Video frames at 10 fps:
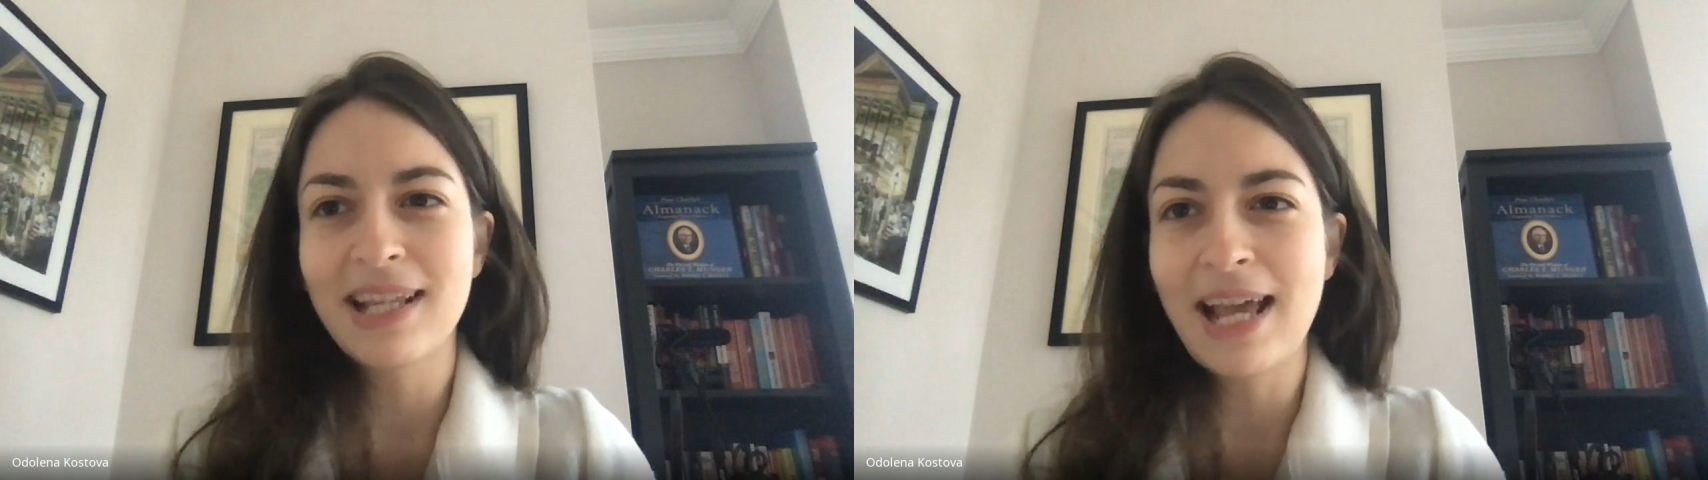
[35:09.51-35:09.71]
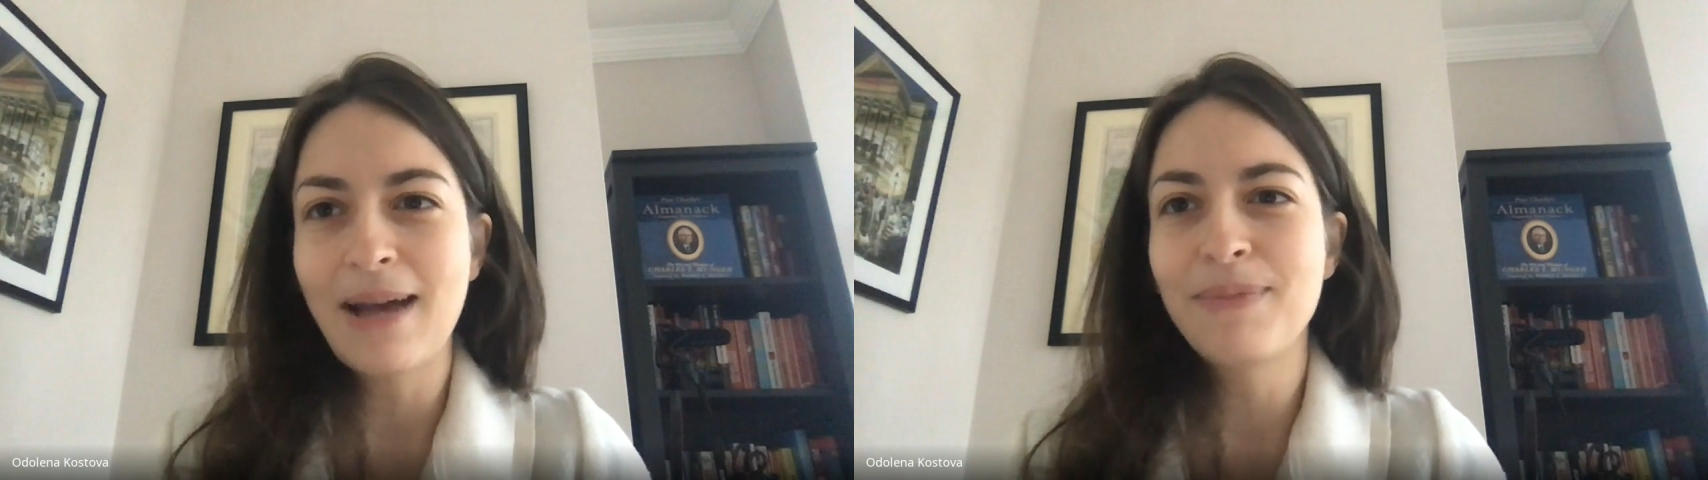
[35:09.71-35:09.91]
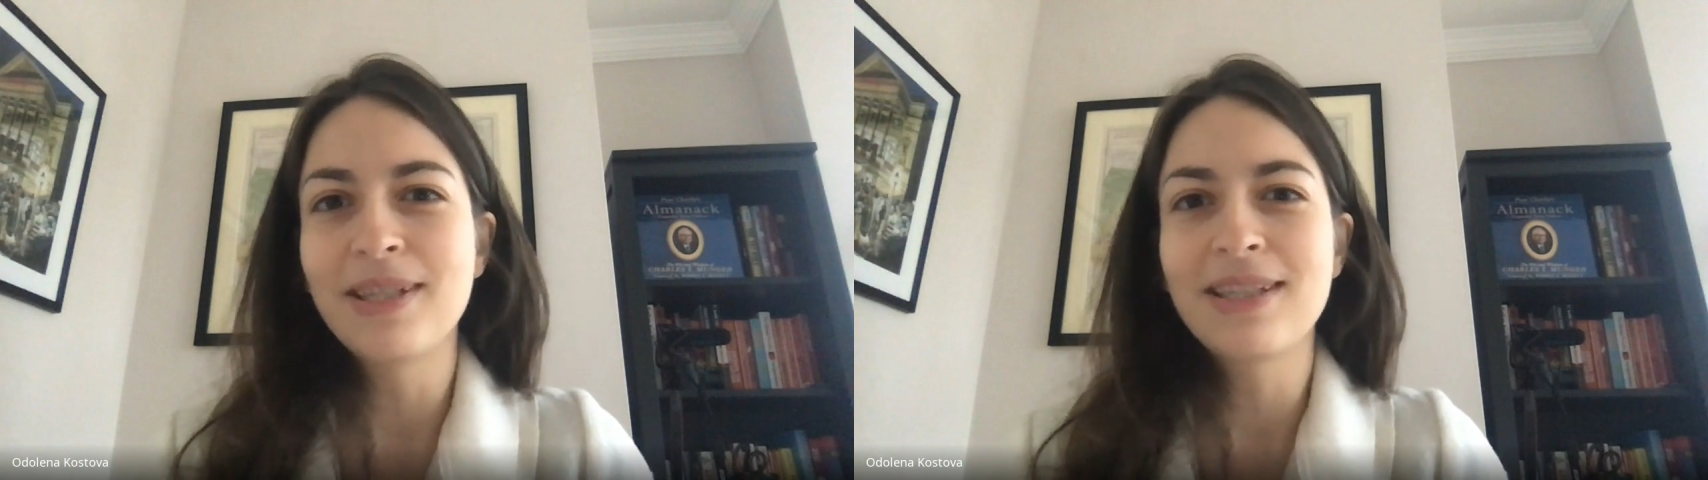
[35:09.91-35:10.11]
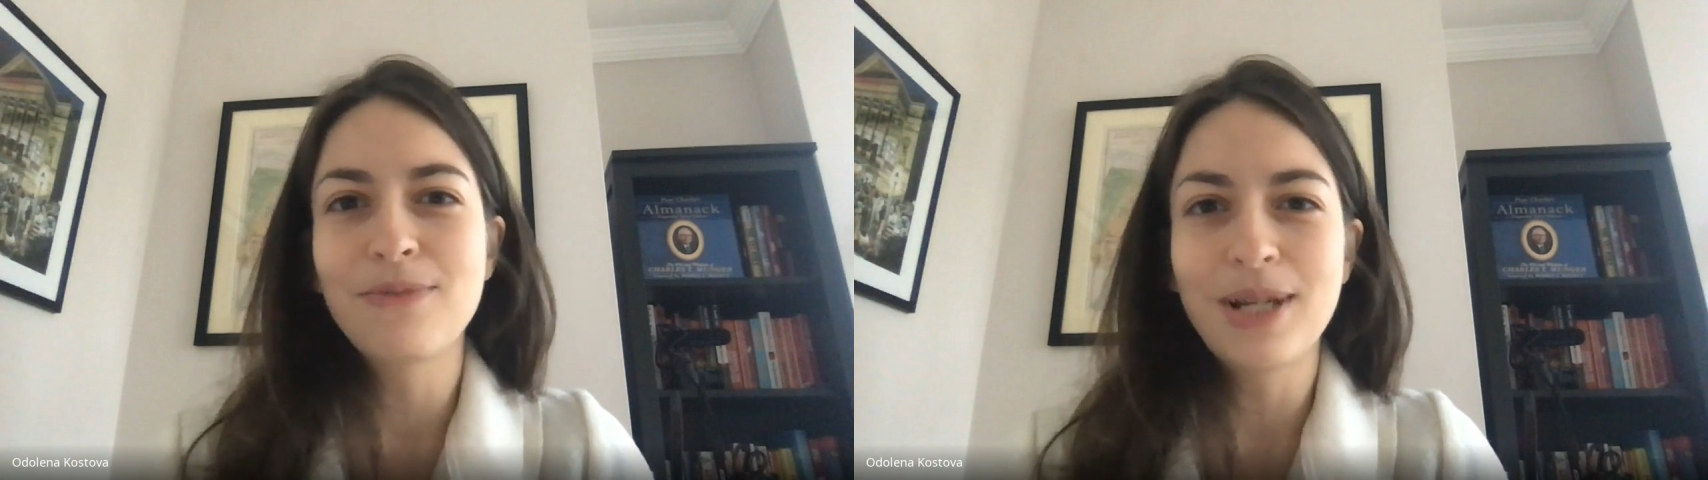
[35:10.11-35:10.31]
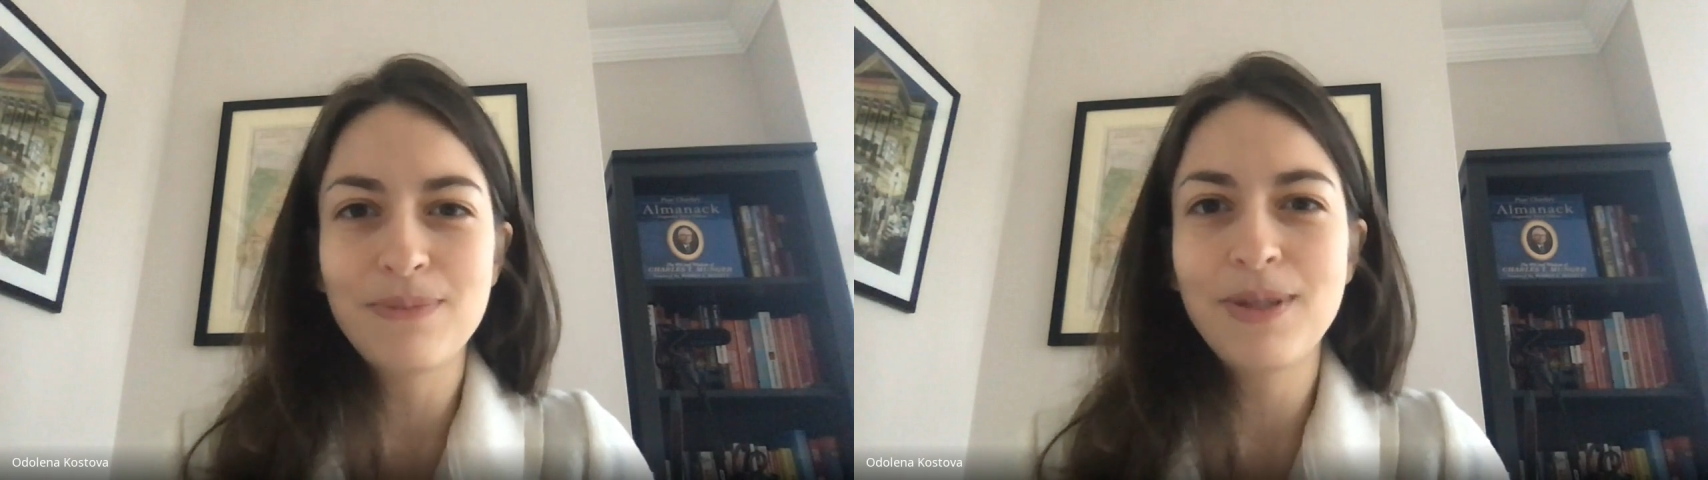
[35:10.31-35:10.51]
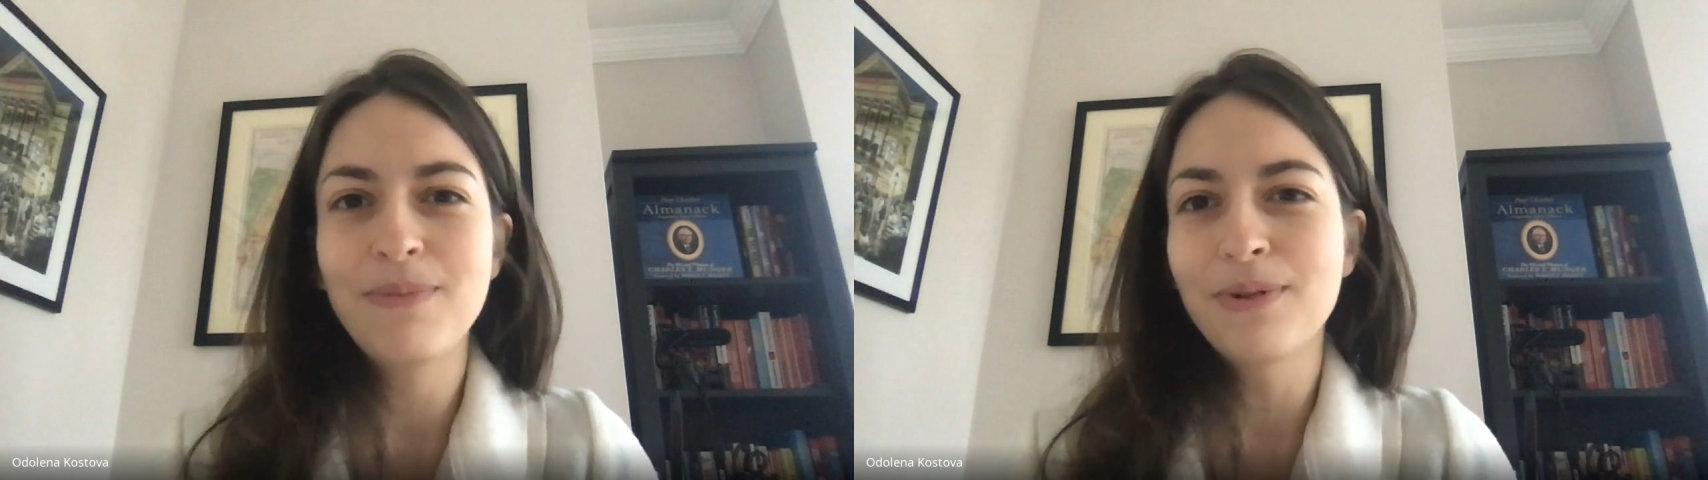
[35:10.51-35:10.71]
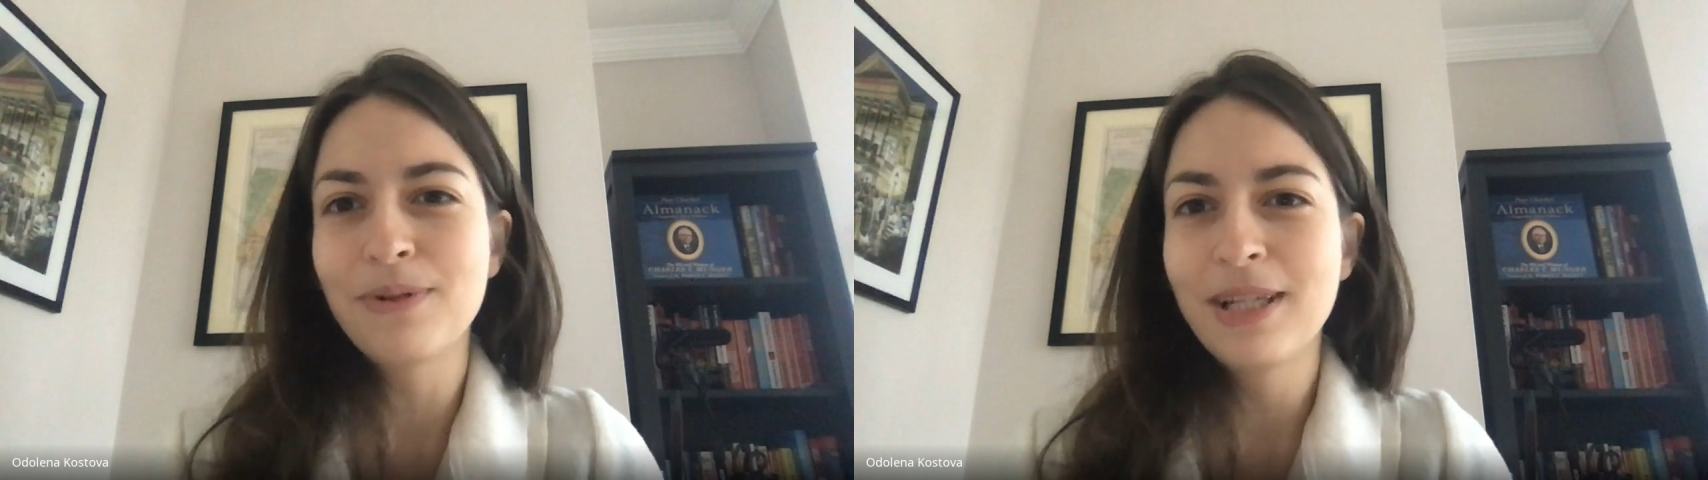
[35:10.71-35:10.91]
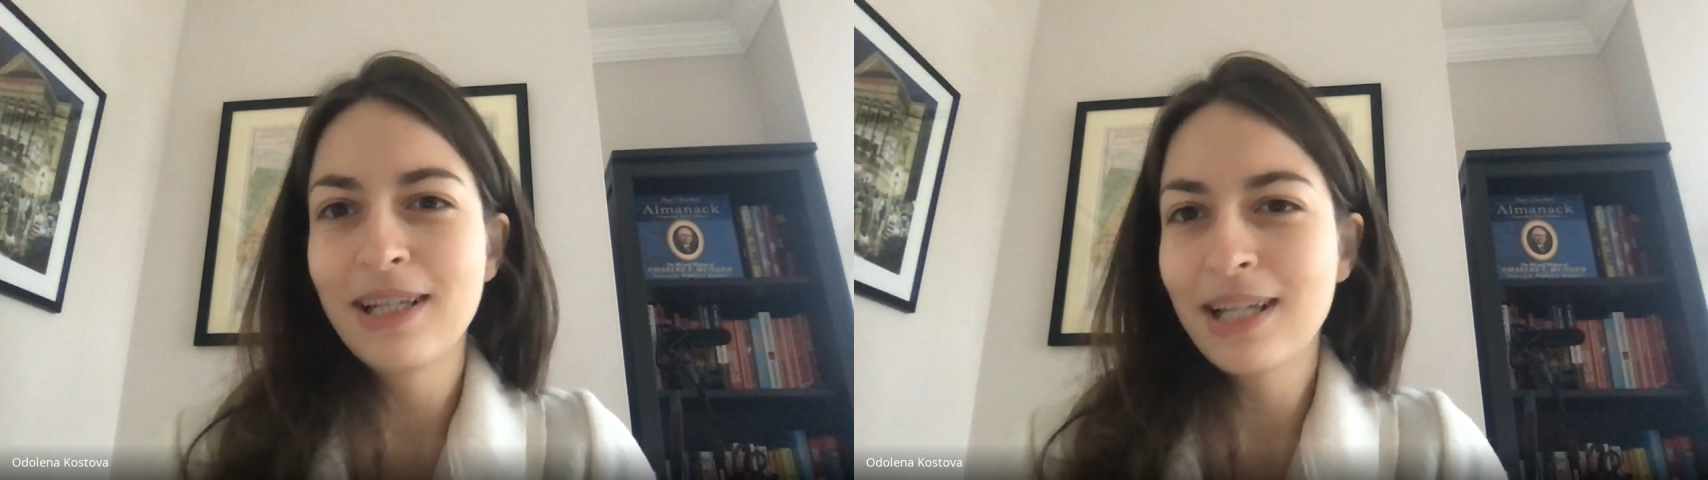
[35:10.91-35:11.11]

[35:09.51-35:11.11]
happens when people